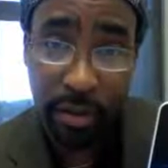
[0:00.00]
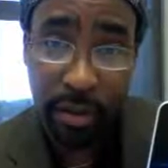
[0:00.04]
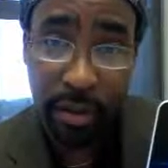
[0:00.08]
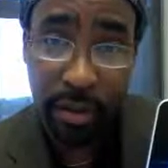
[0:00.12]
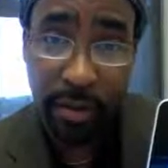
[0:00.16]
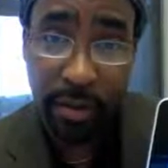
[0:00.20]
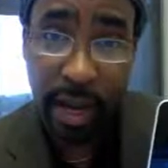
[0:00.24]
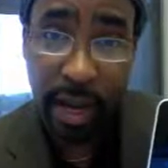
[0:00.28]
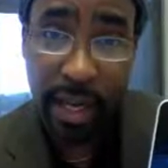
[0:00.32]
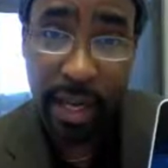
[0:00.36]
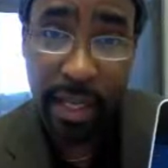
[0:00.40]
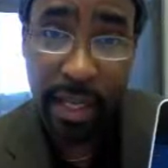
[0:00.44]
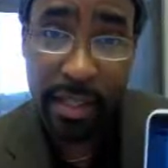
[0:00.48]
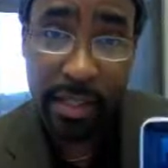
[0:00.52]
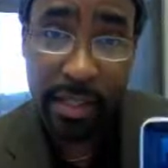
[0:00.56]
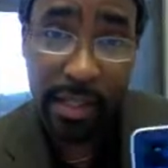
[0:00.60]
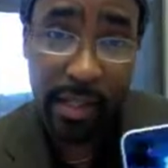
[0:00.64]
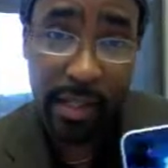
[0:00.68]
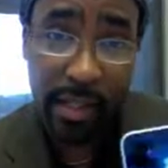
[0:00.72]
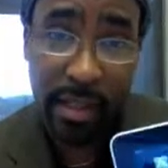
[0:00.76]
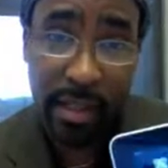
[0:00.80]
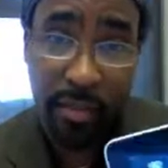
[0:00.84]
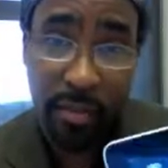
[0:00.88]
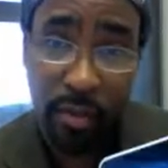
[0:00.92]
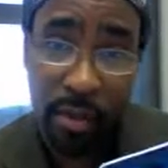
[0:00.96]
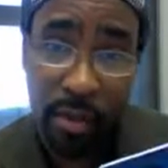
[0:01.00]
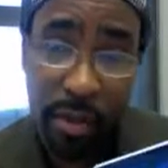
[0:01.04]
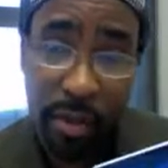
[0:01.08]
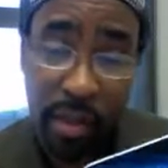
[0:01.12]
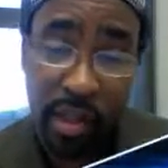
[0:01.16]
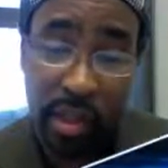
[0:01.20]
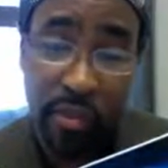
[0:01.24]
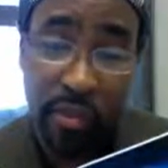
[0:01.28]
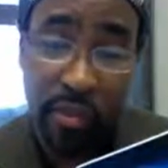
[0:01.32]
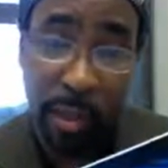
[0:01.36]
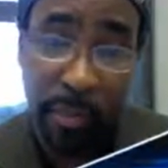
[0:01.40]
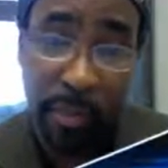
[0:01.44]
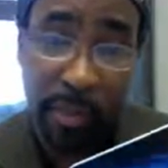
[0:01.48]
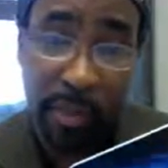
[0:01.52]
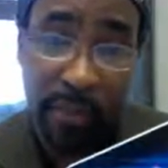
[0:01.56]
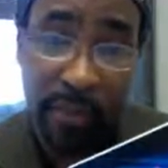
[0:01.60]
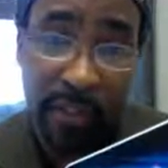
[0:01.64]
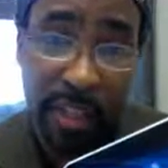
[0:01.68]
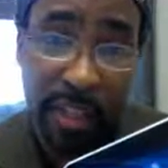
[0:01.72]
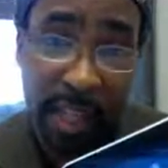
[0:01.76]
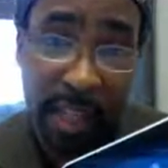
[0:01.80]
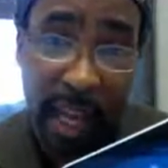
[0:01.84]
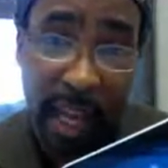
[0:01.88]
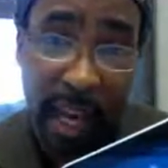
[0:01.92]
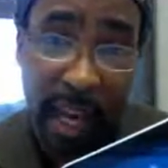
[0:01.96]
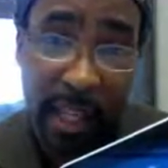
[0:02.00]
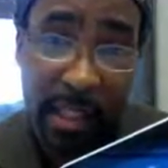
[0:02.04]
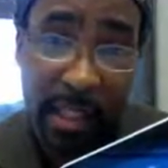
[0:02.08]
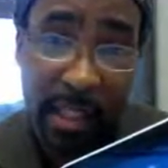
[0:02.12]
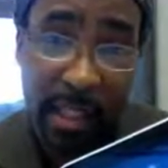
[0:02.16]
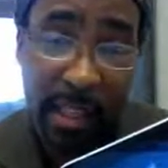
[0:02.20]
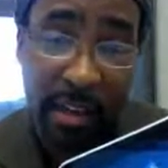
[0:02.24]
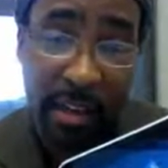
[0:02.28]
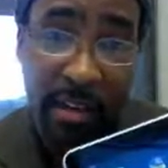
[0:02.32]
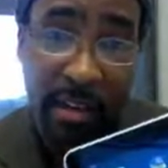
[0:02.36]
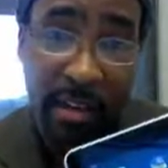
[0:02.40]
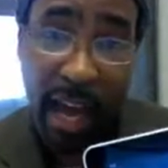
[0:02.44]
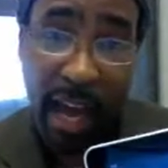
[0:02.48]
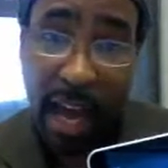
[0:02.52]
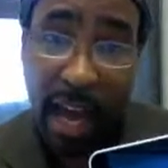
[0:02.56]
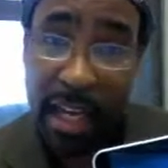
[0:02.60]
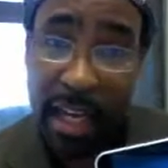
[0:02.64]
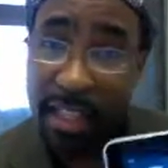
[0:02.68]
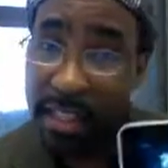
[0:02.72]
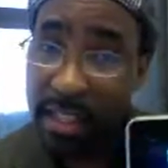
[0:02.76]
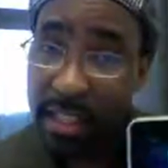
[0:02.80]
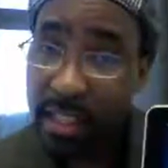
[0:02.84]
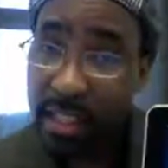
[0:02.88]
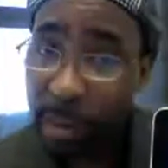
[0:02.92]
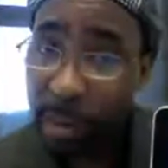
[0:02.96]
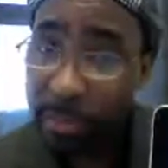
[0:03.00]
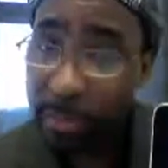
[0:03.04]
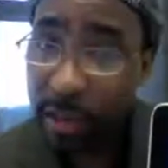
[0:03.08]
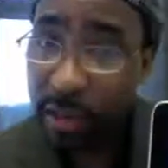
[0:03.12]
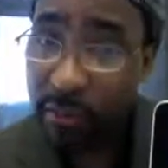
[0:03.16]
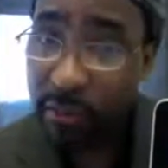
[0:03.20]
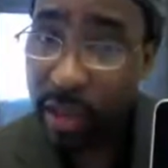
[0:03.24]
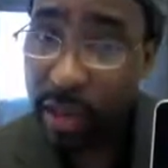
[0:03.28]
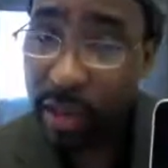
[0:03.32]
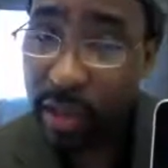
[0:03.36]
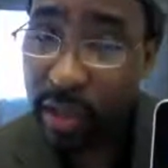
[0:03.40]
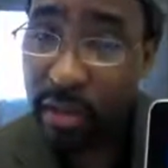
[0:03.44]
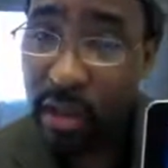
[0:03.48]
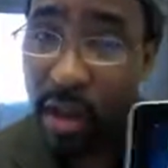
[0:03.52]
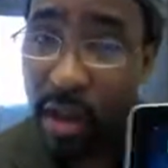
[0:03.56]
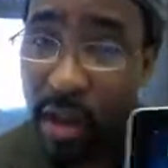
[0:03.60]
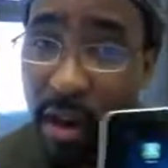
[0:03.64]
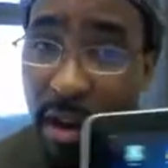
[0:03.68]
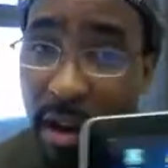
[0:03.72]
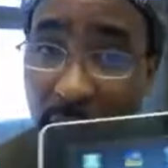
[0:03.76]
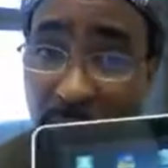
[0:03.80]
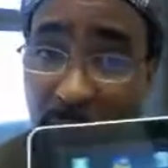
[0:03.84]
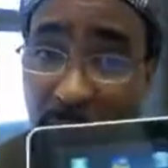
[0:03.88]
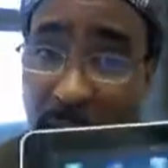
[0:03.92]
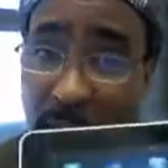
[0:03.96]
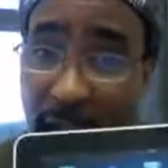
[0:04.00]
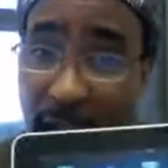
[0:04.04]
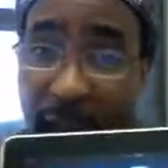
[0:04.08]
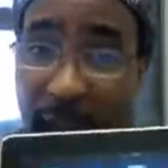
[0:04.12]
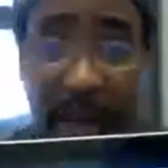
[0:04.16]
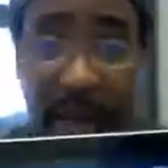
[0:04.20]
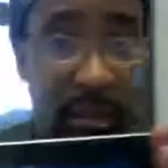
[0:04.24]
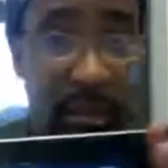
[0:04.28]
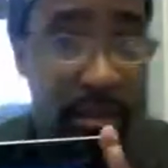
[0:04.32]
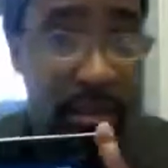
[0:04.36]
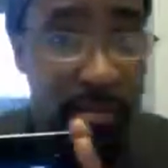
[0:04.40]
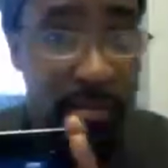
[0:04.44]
All right. Is this disruptive technology or not? Is this something for you or not?